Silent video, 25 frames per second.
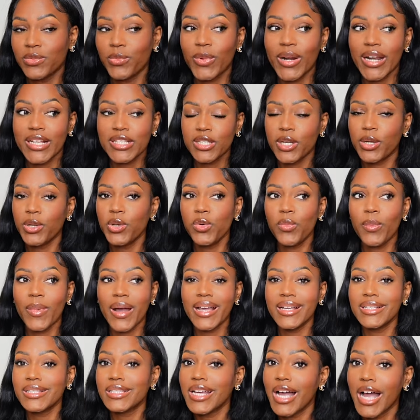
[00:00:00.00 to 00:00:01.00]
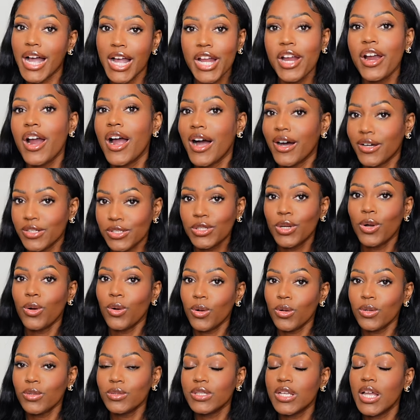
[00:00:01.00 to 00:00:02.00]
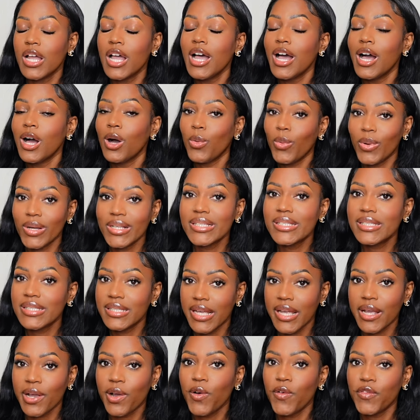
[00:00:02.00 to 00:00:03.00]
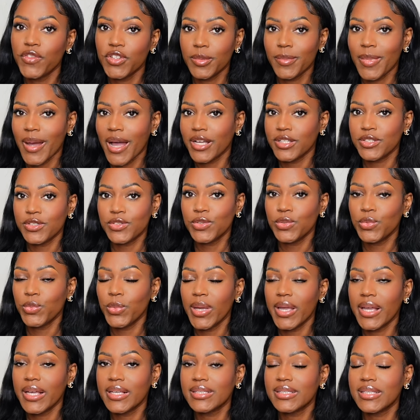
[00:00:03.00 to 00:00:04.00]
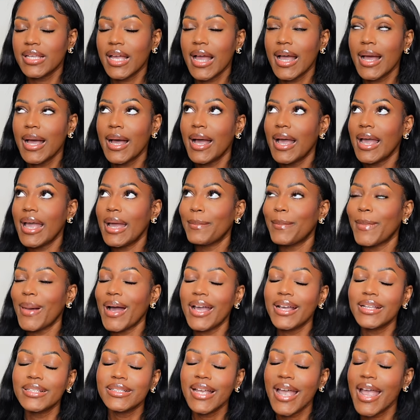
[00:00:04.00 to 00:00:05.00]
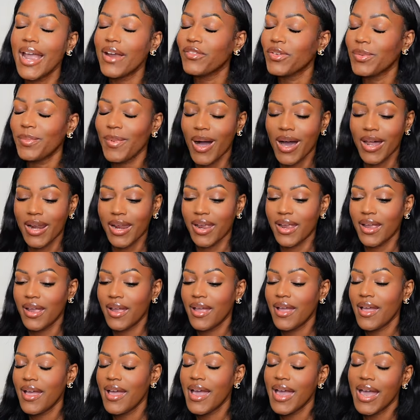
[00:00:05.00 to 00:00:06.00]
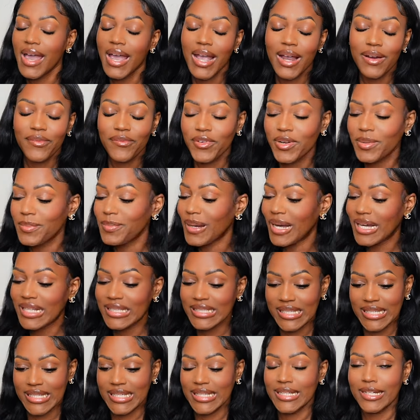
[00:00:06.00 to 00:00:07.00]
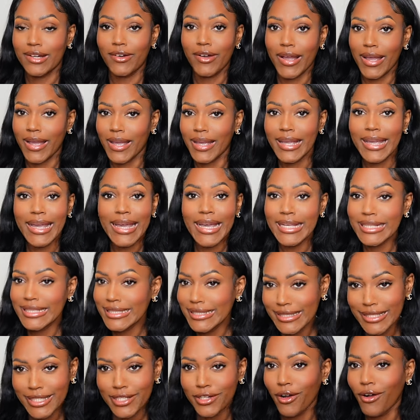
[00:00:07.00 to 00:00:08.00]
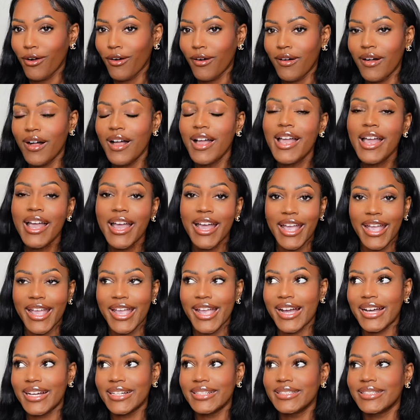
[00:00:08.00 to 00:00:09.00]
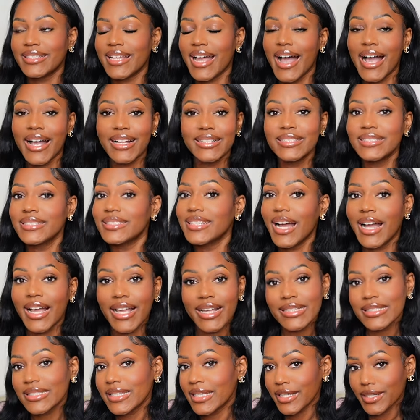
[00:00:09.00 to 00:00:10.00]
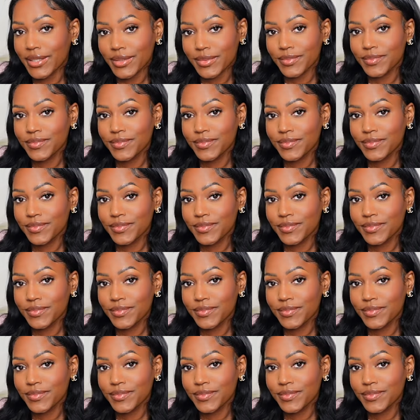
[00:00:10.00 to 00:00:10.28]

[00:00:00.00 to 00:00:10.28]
When I tell you my entire household was sick over the past two weeks, my everybody, everybody, okay, kids and all, and I did not get sick